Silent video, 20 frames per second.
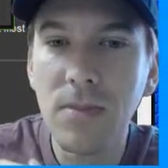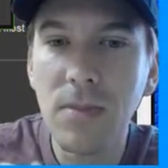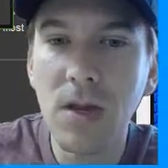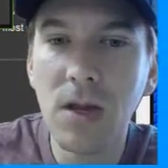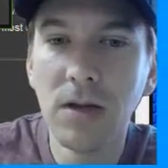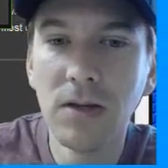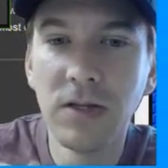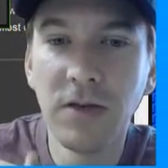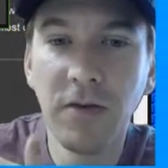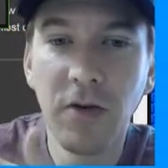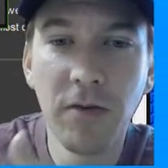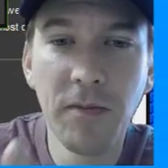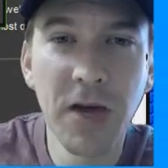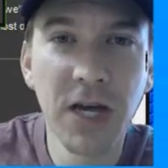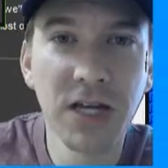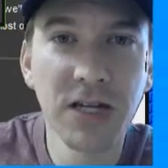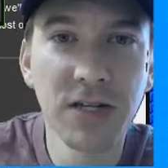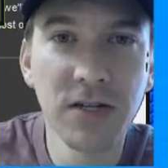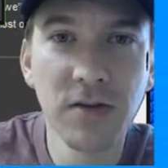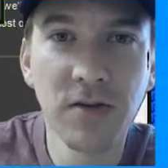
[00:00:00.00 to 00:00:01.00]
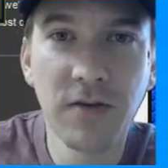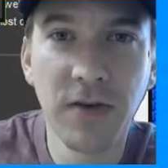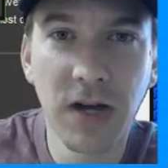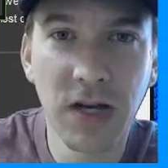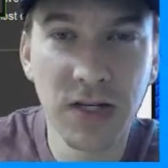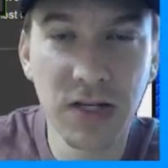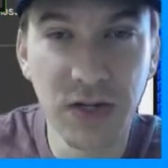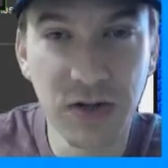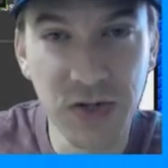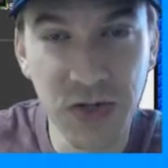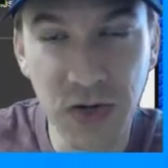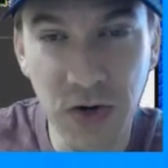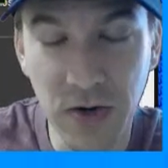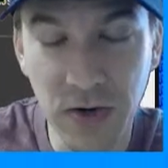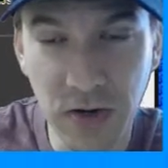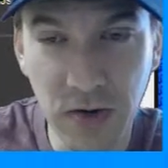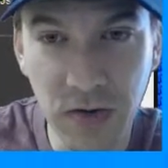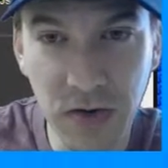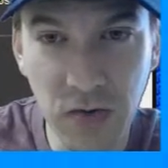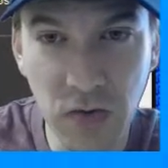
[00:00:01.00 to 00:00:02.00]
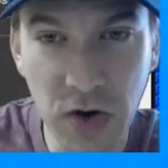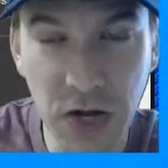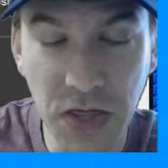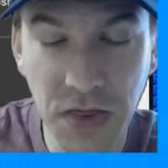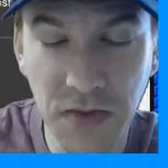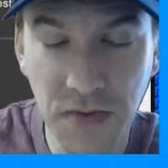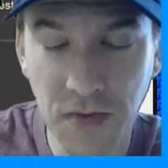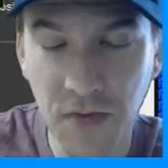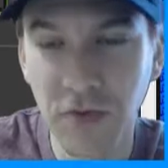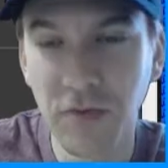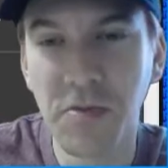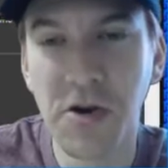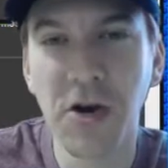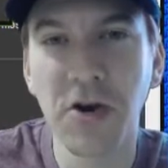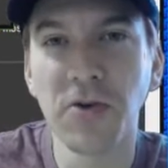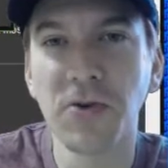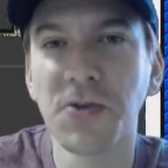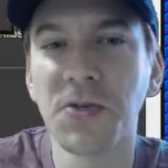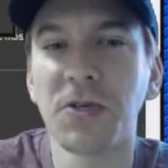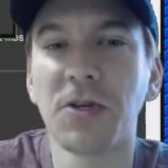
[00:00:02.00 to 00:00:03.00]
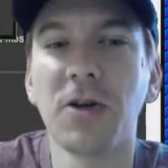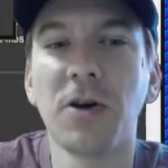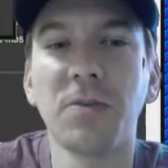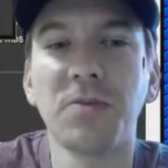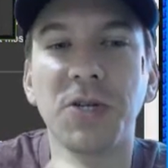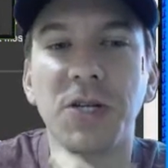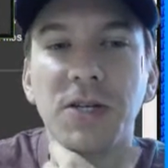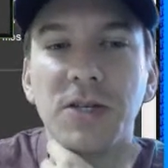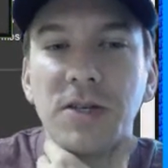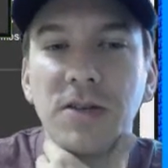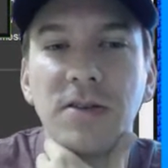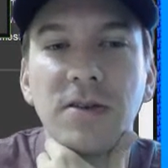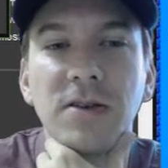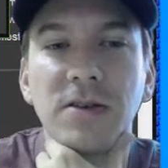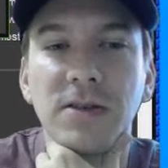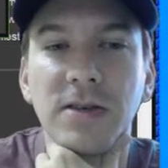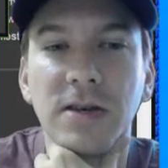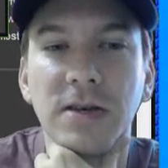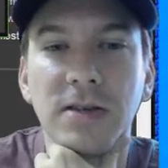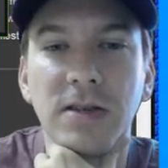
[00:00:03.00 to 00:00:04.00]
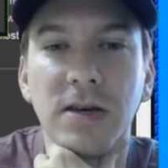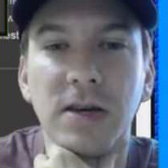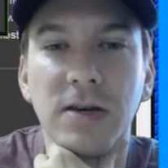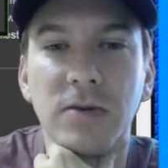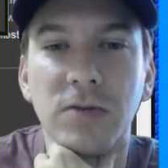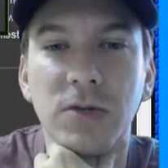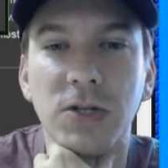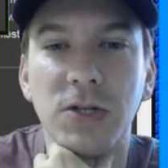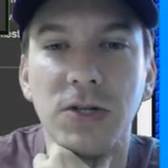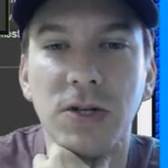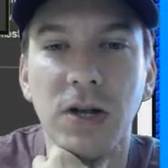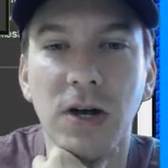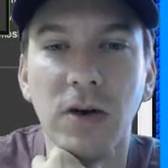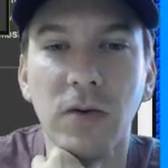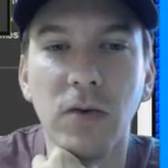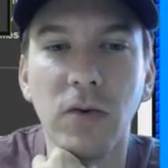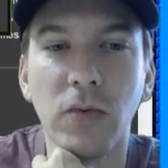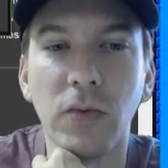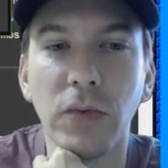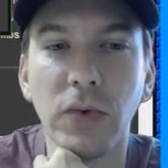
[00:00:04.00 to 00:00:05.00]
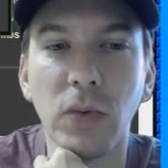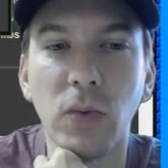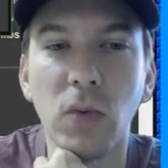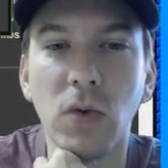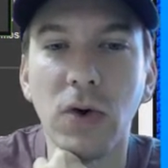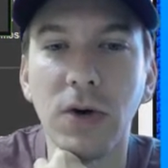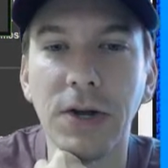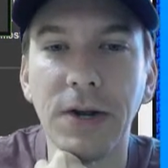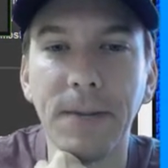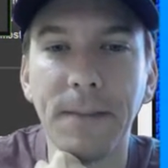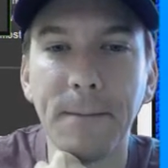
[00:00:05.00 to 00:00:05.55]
is if I make it too fast, it'll start going right through barrels and objects and things like that, which is not what we want.